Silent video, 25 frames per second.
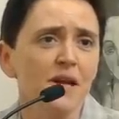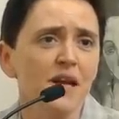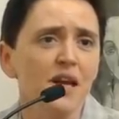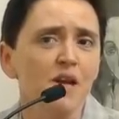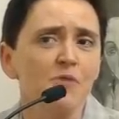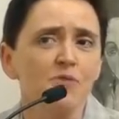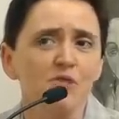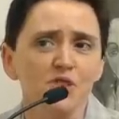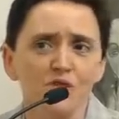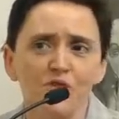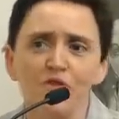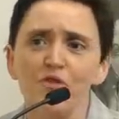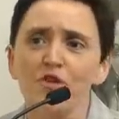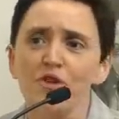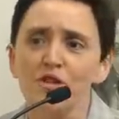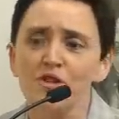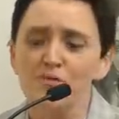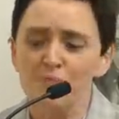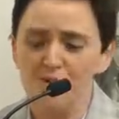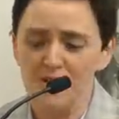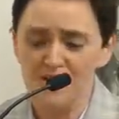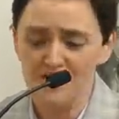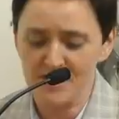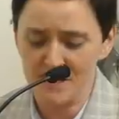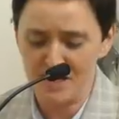It was the
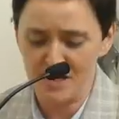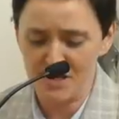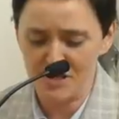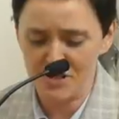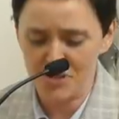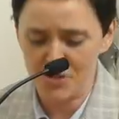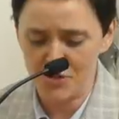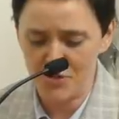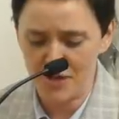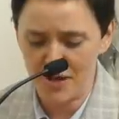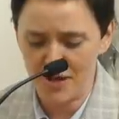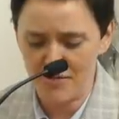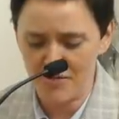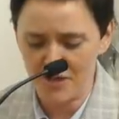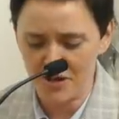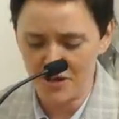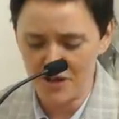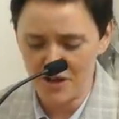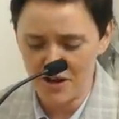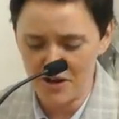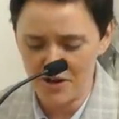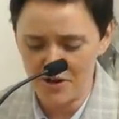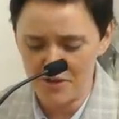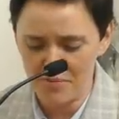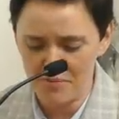first political issue I ever
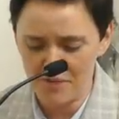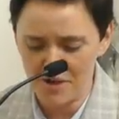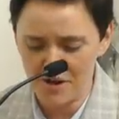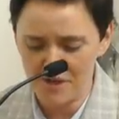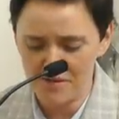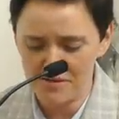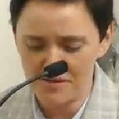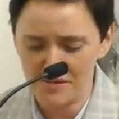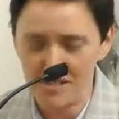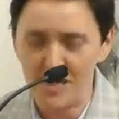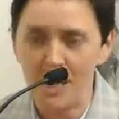cared about.